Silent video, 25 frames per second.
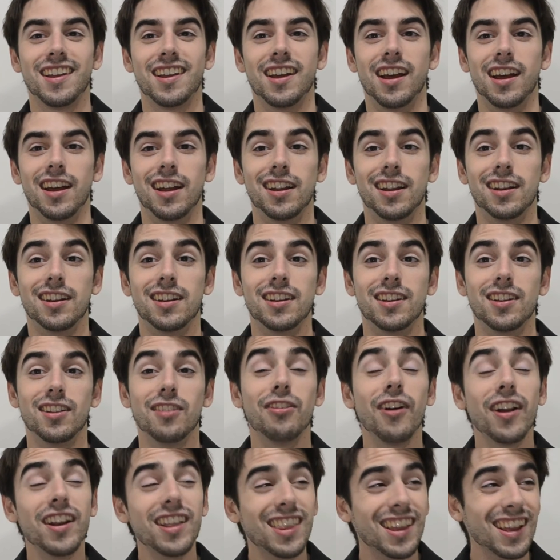And the
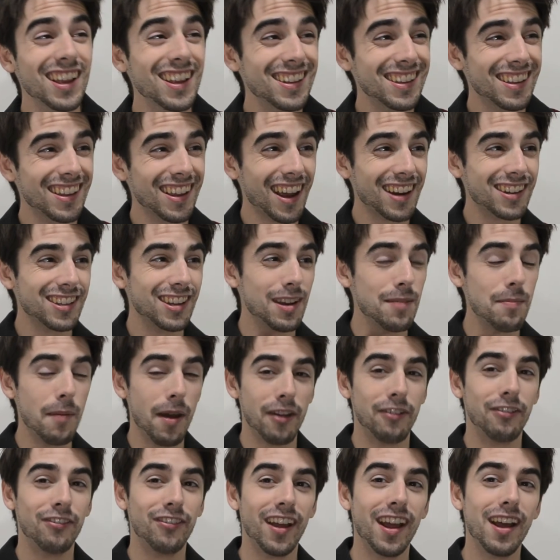funny thing is, is actually in
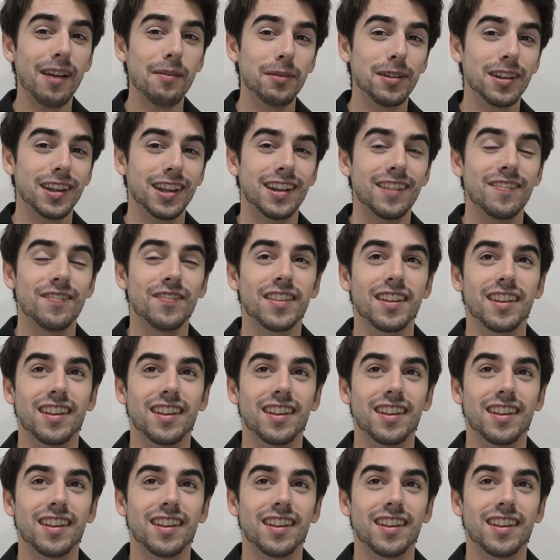my family,